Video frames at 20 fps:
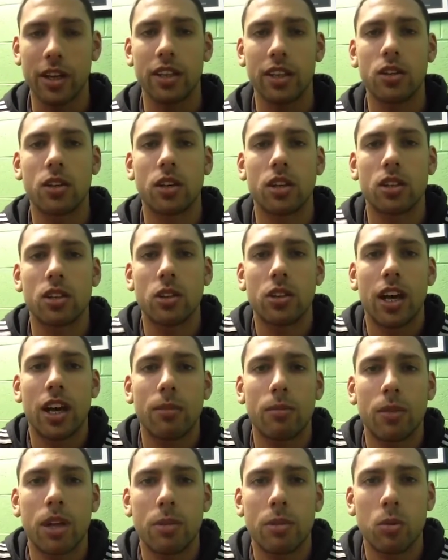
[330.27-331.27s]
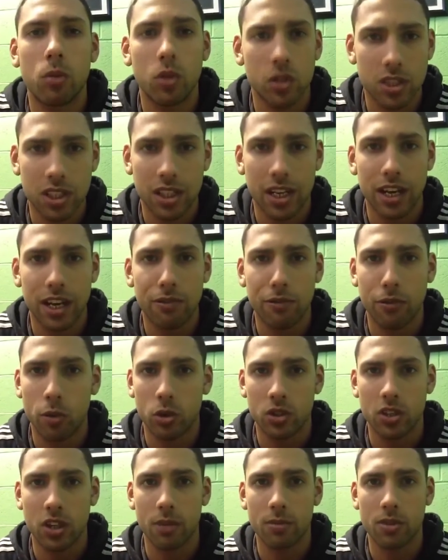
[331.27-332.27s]
and you could do that maybe once a day,
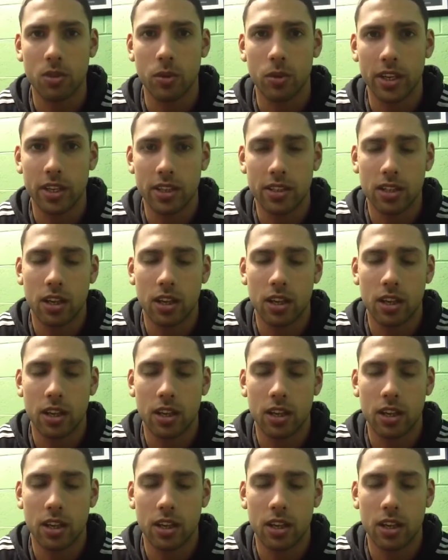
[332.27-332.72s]
4 times a week.